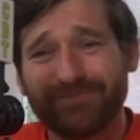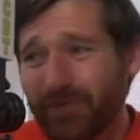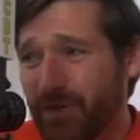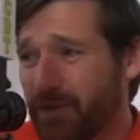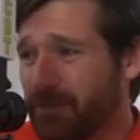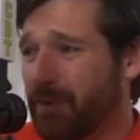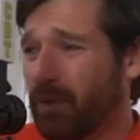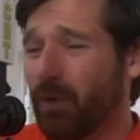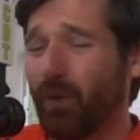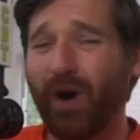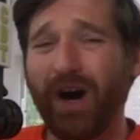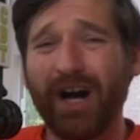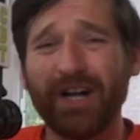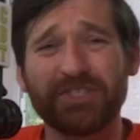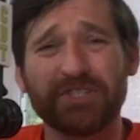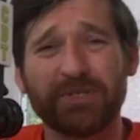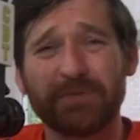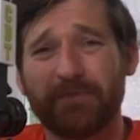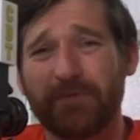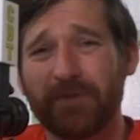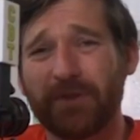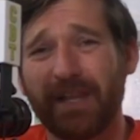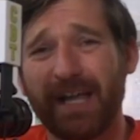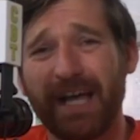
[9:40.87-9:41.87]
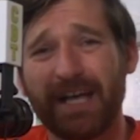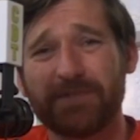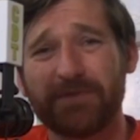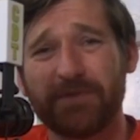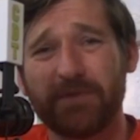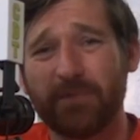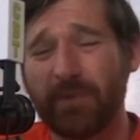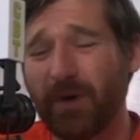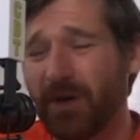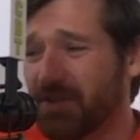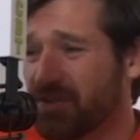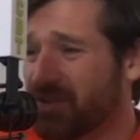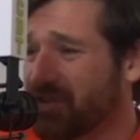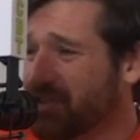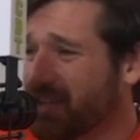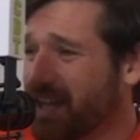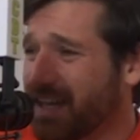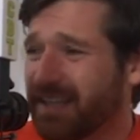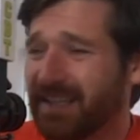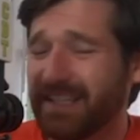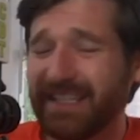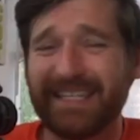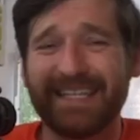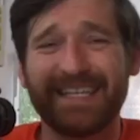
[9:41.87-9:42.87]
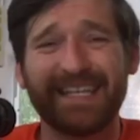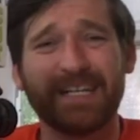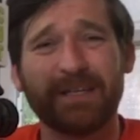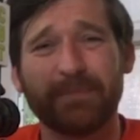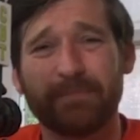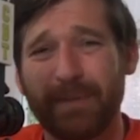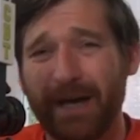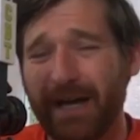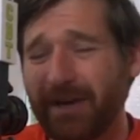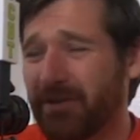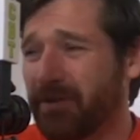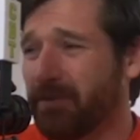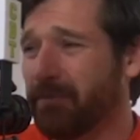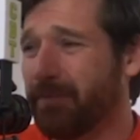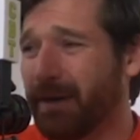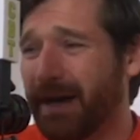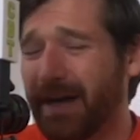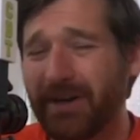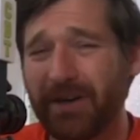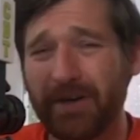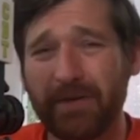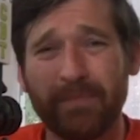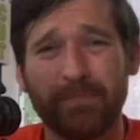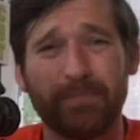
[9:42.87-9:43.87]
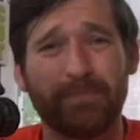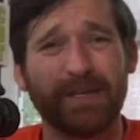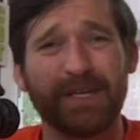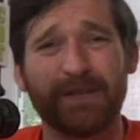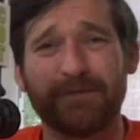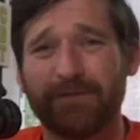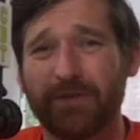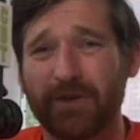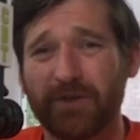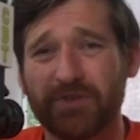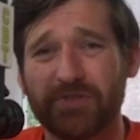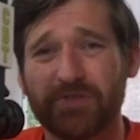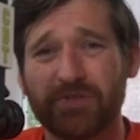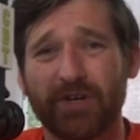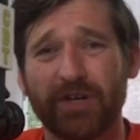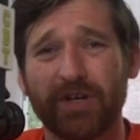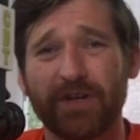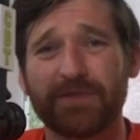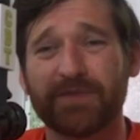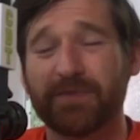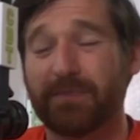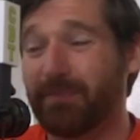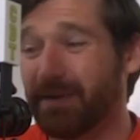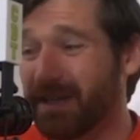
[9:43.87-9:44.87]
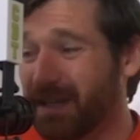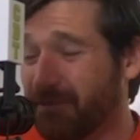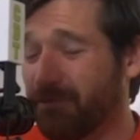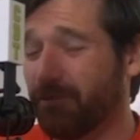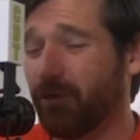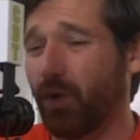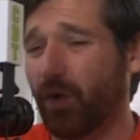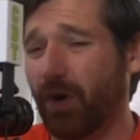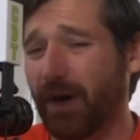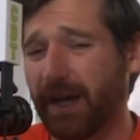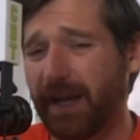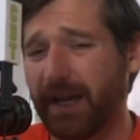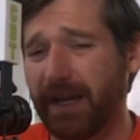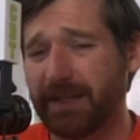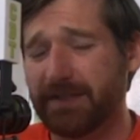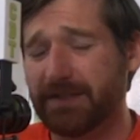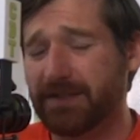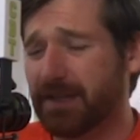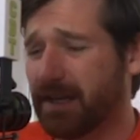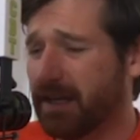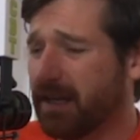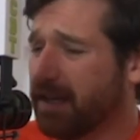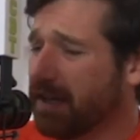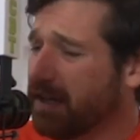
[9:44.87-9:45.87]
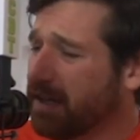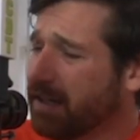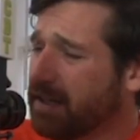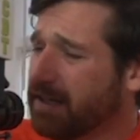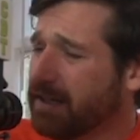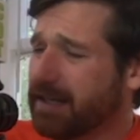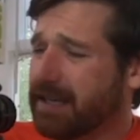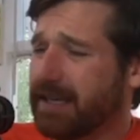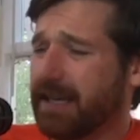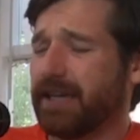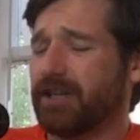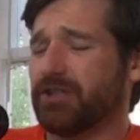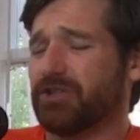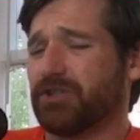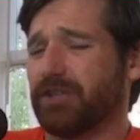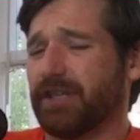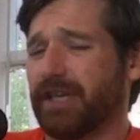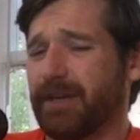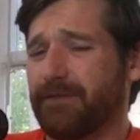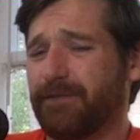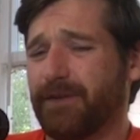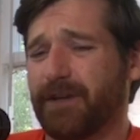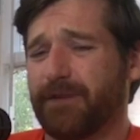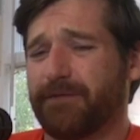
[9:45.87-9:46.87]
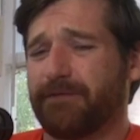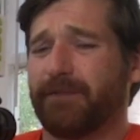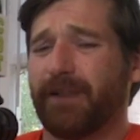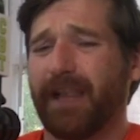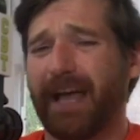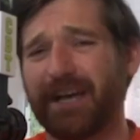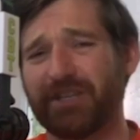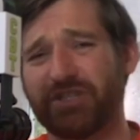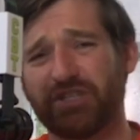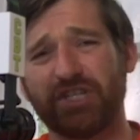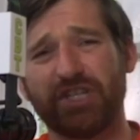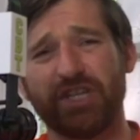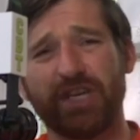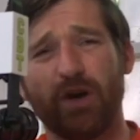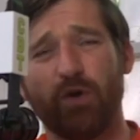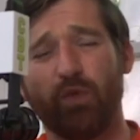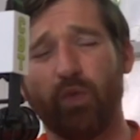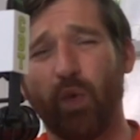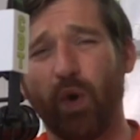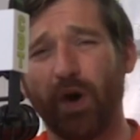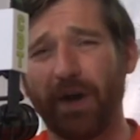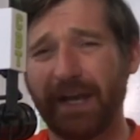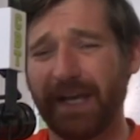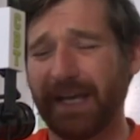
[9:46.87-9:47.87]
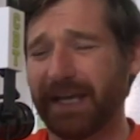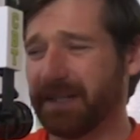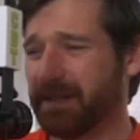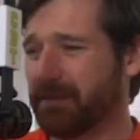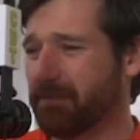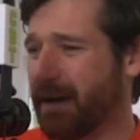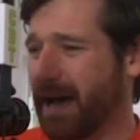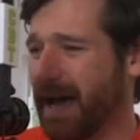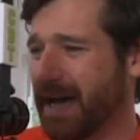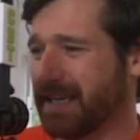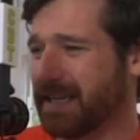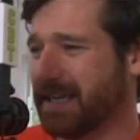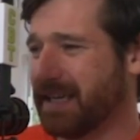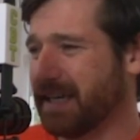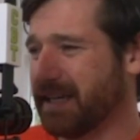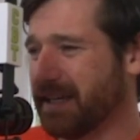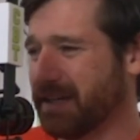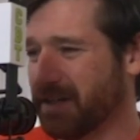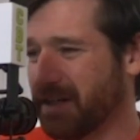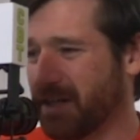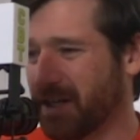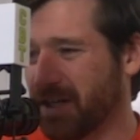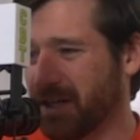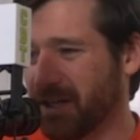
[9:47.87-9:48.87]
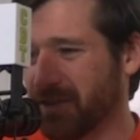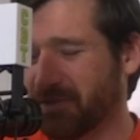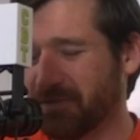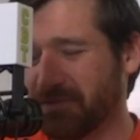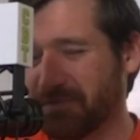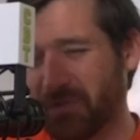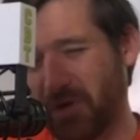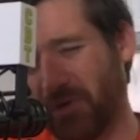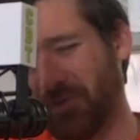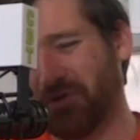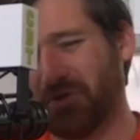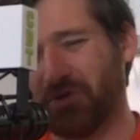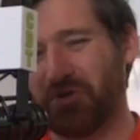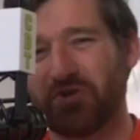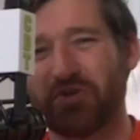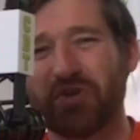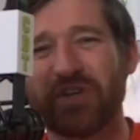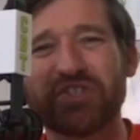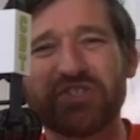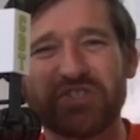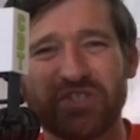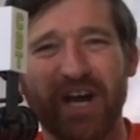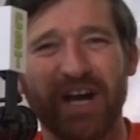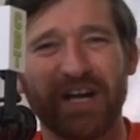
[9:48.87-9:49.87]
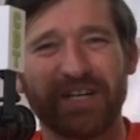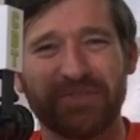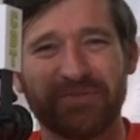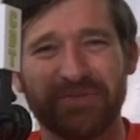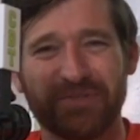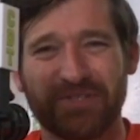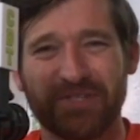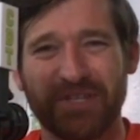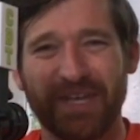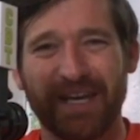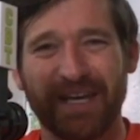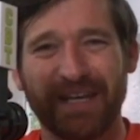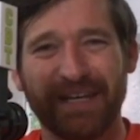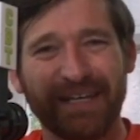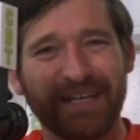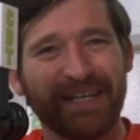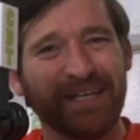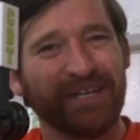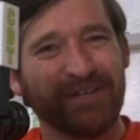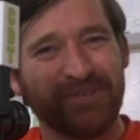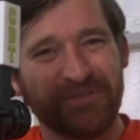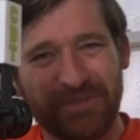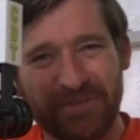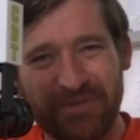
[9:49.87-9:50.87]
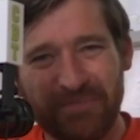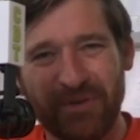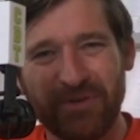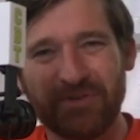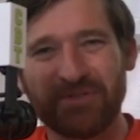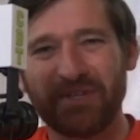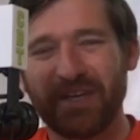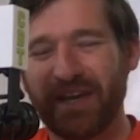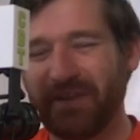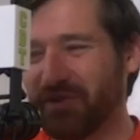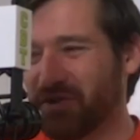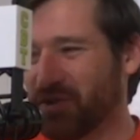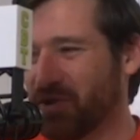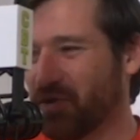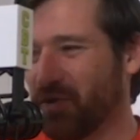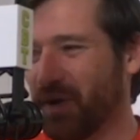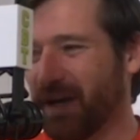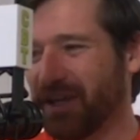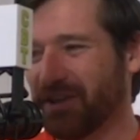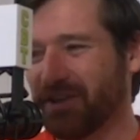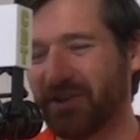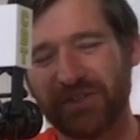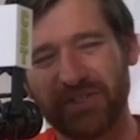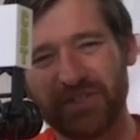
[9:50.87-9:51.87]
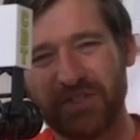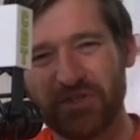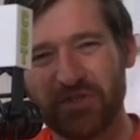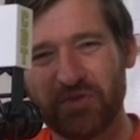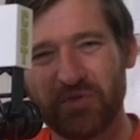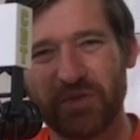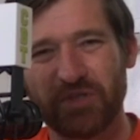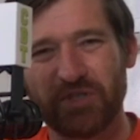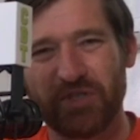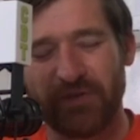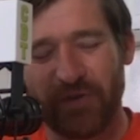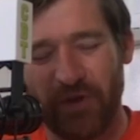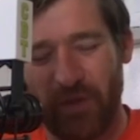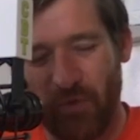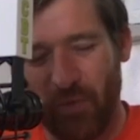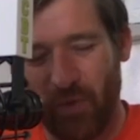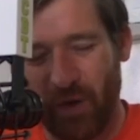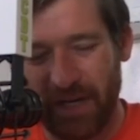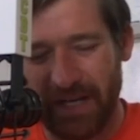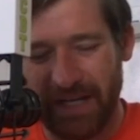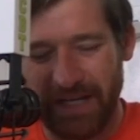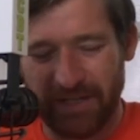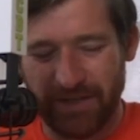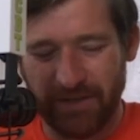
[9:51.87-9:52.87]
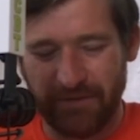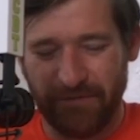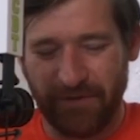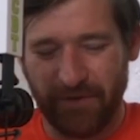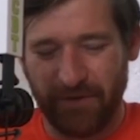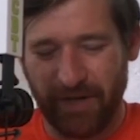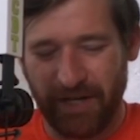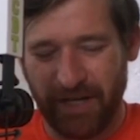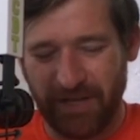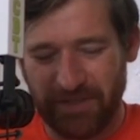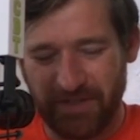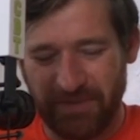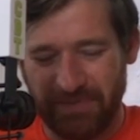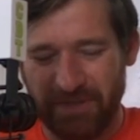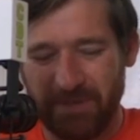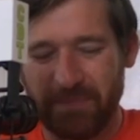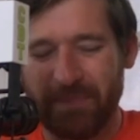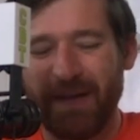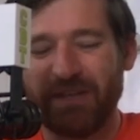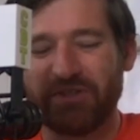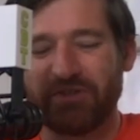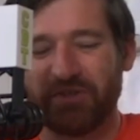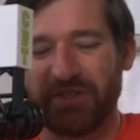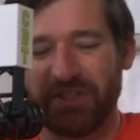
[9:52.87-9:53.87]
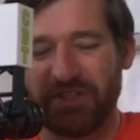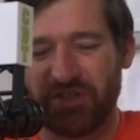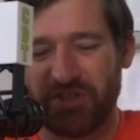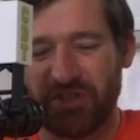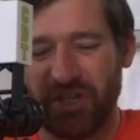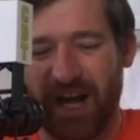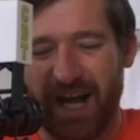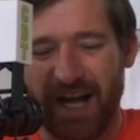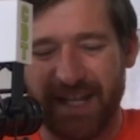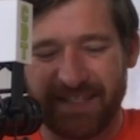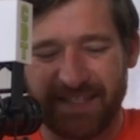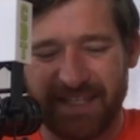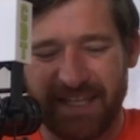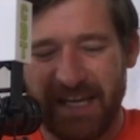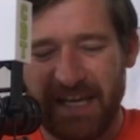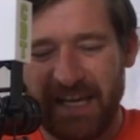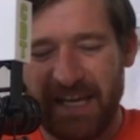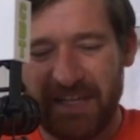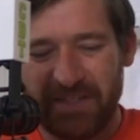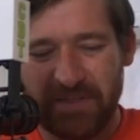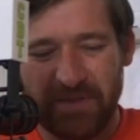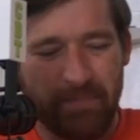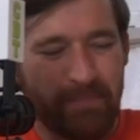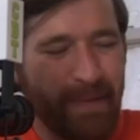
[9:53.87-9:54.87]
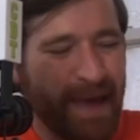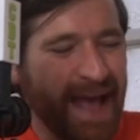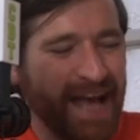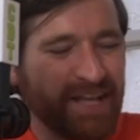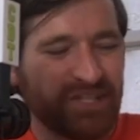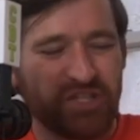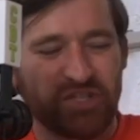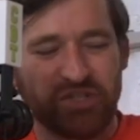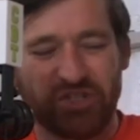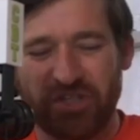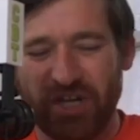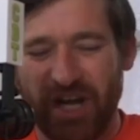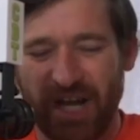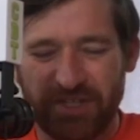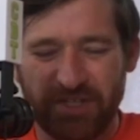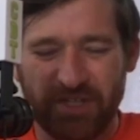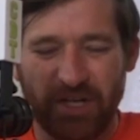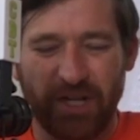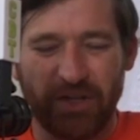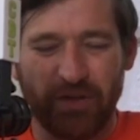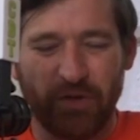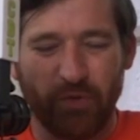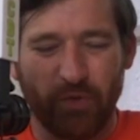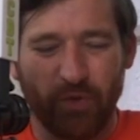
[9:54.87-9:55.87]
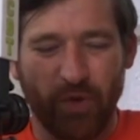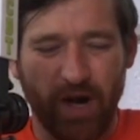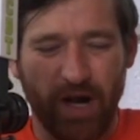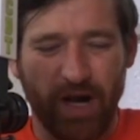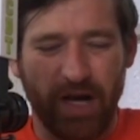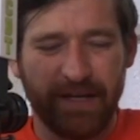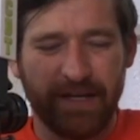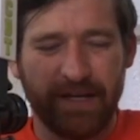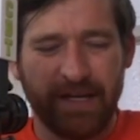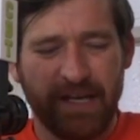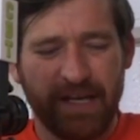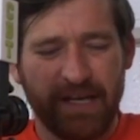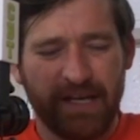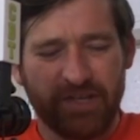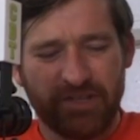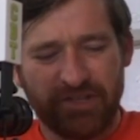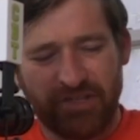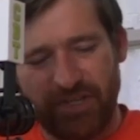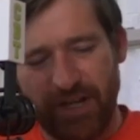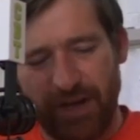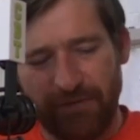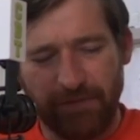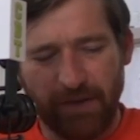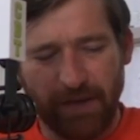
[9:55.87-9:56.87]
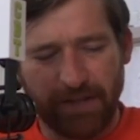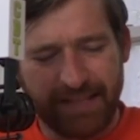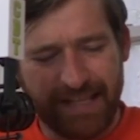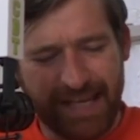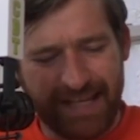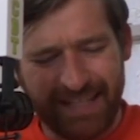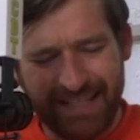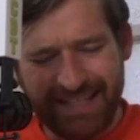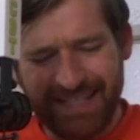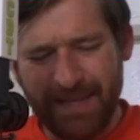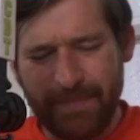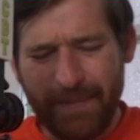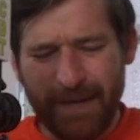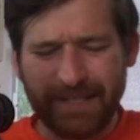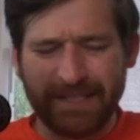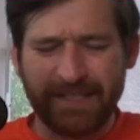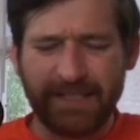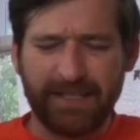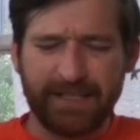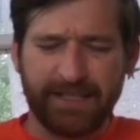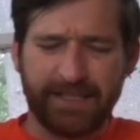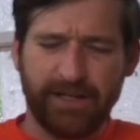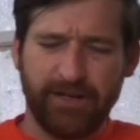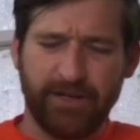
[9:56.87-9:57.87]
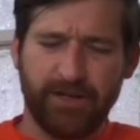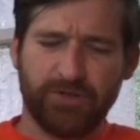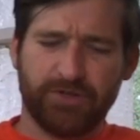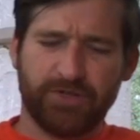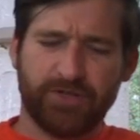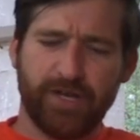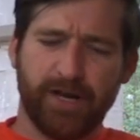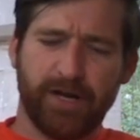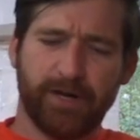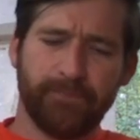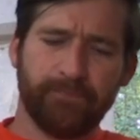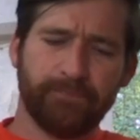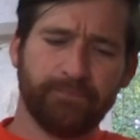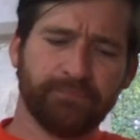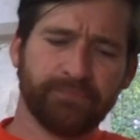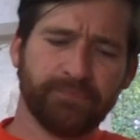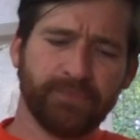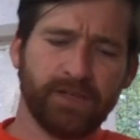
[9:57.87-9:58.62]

we've been watching him for the last few months, steadily getting better and better. Big first serves, big forehands, and occasionally a very flashy one-handed backhand. almost trick shot, you would say, when you mostly have a two-hander and then you switch over to the one-hander for some specialty shots, some passing shots on the run, stuff like that. Let's get back to Nick Kyrgios, though.